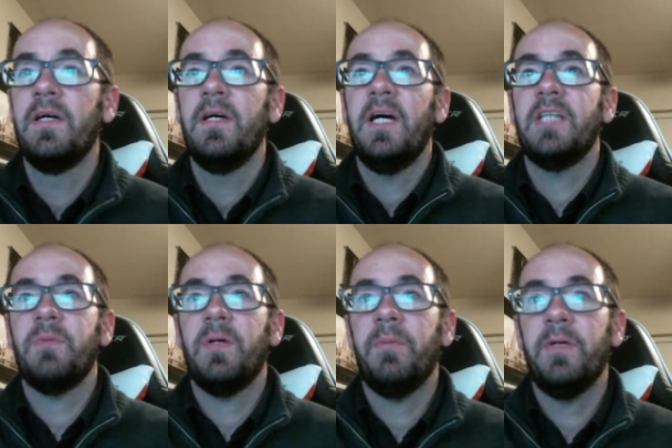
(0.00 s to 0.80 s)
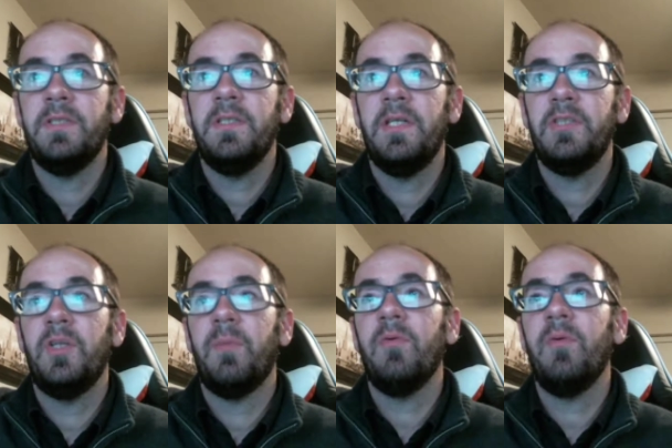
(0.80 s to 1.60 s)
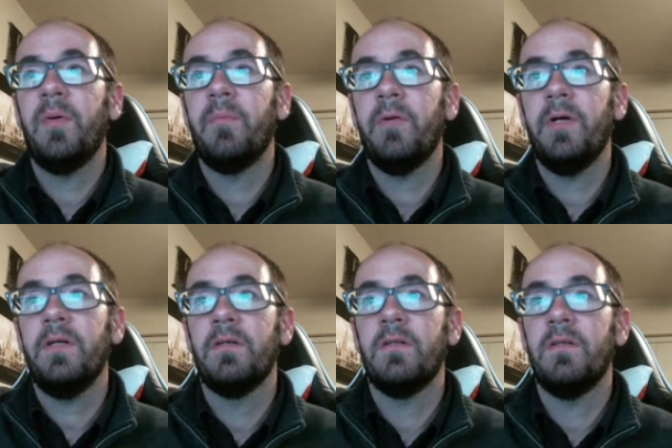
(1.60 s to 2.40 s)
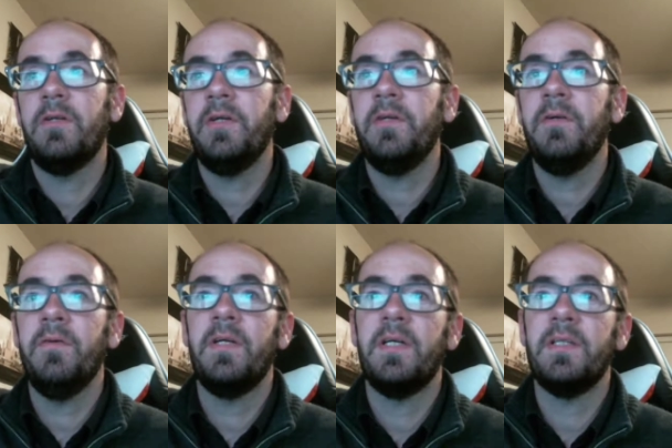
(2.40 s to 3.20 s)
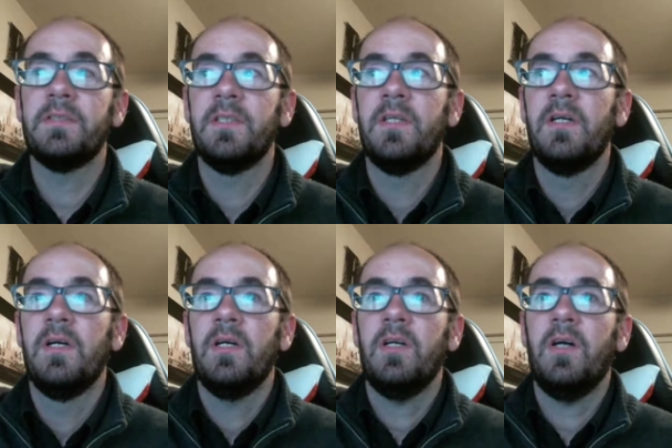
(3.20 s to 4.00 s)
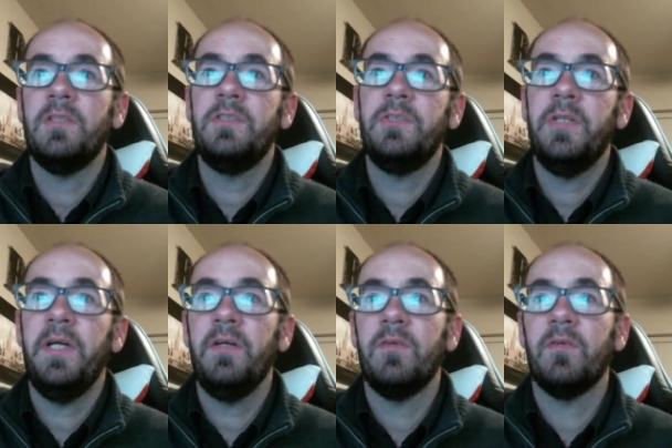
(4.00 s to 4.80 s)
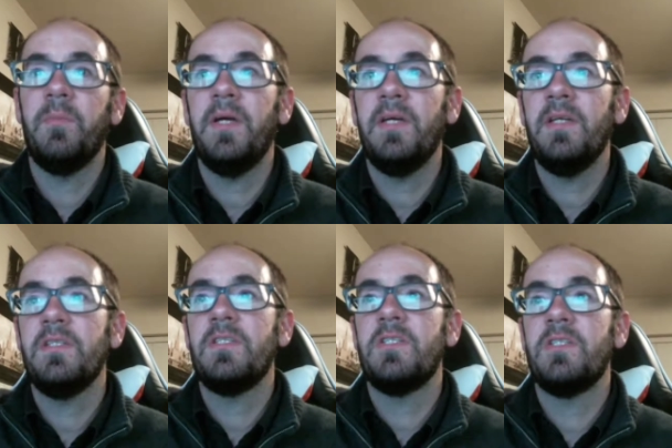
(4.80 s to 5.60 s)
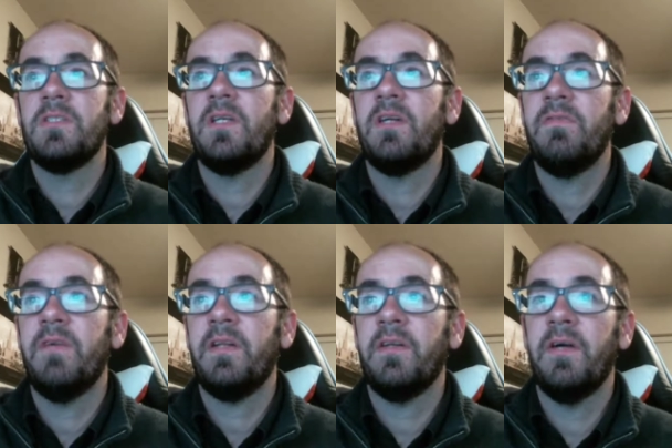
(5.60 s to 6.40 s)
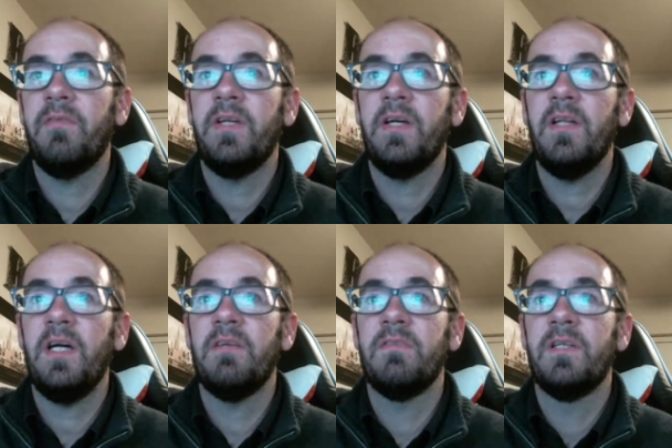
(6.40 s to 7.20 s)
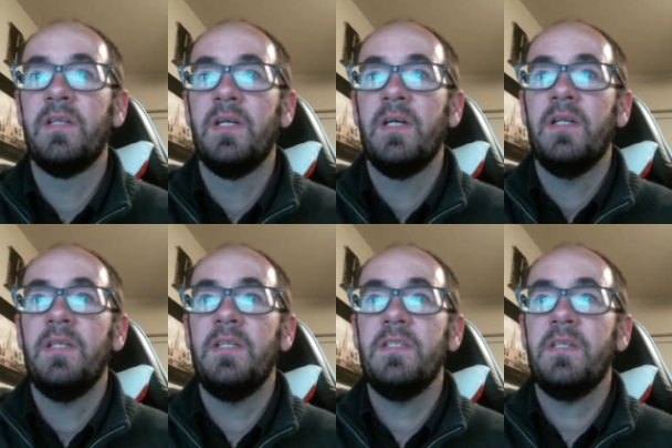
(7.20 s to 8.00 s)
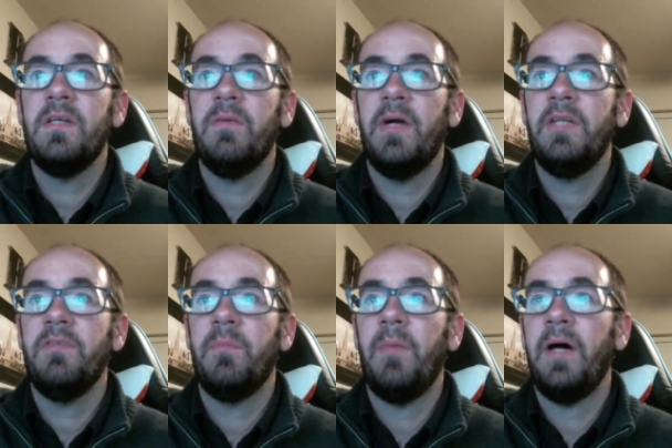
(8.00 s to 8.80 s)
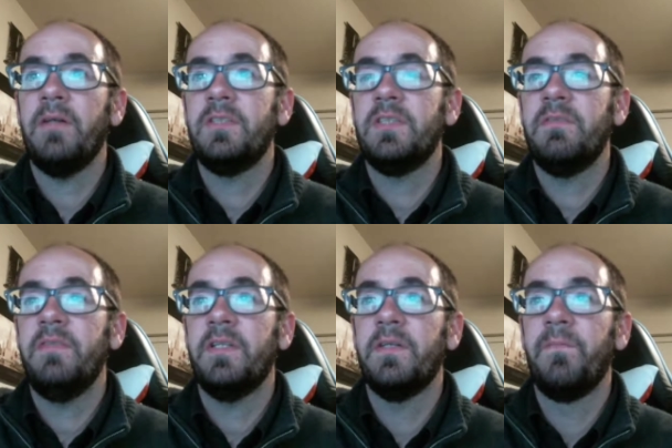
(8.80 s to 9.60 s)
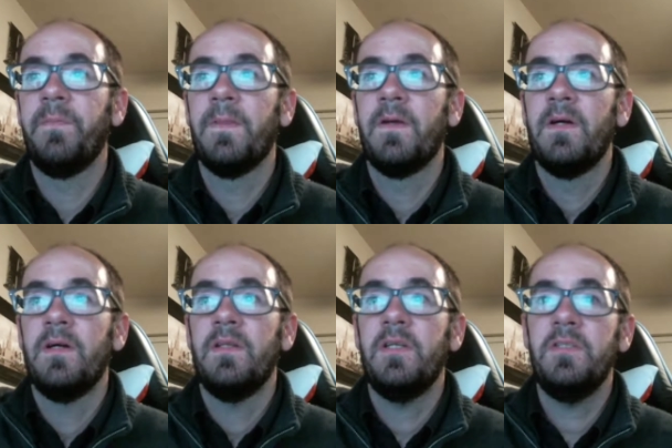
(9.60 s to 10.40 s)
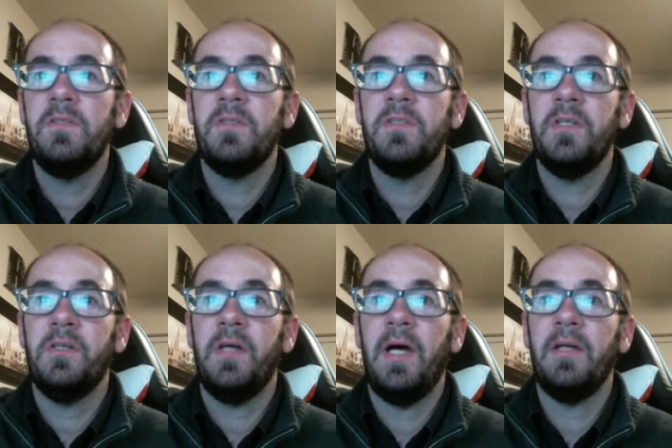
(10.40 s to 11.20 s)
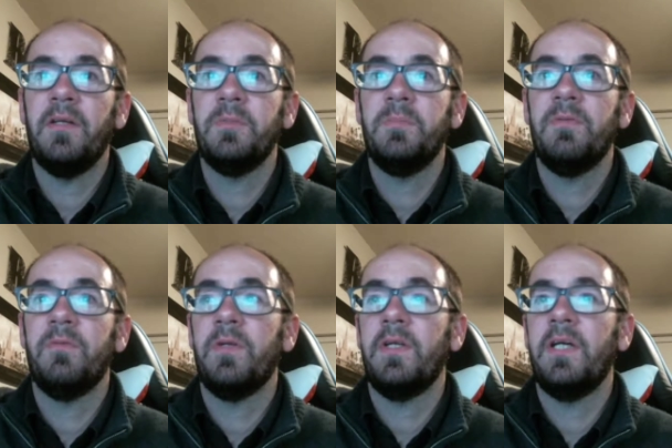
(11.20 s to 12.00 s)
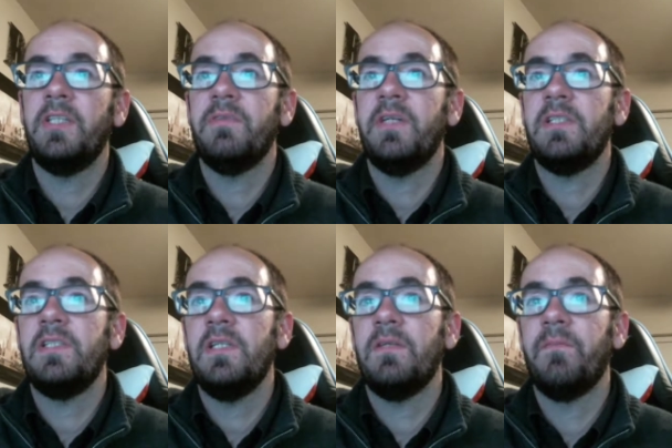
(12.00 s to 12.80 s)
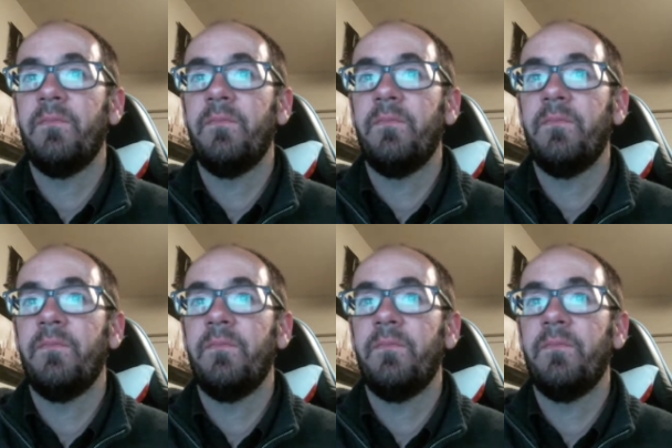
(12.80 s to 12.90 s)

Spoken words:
as when a person has trouble remembering, learning new things, concentrating, or making decisions that affect their everyday life. These can range from mild to severe. These students are diagnosed before the age of 18.